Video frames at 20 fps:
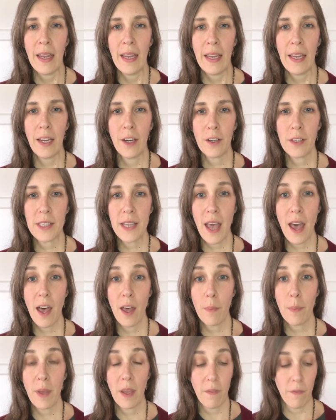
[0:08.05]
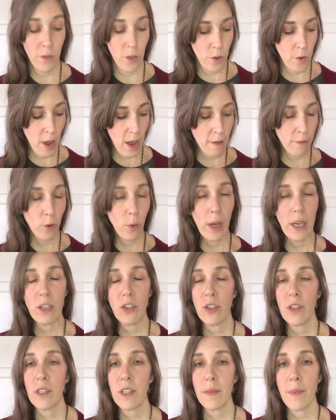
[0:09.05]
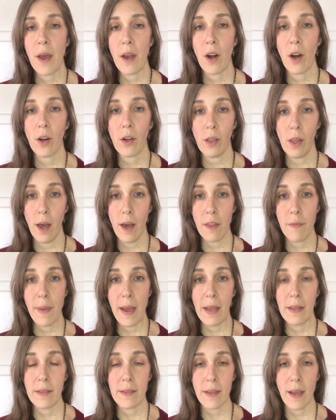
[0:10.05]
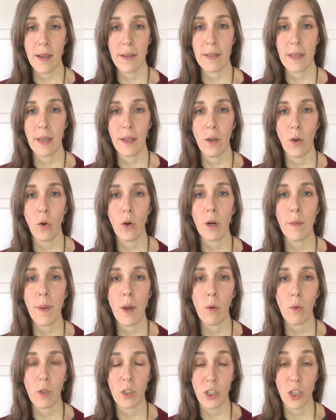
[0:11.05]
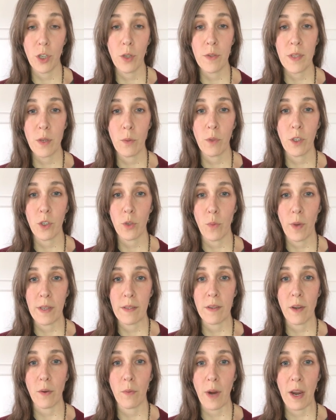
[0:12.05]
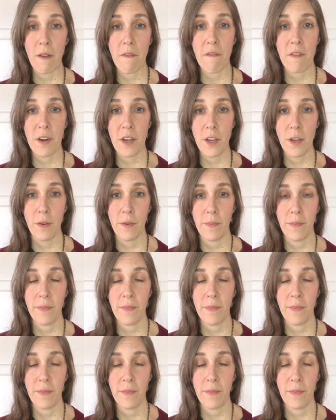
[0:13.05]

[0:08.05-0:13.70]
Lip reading: Here to help if you have questions about our cloth pad sizing or about choosing which ones are right for you.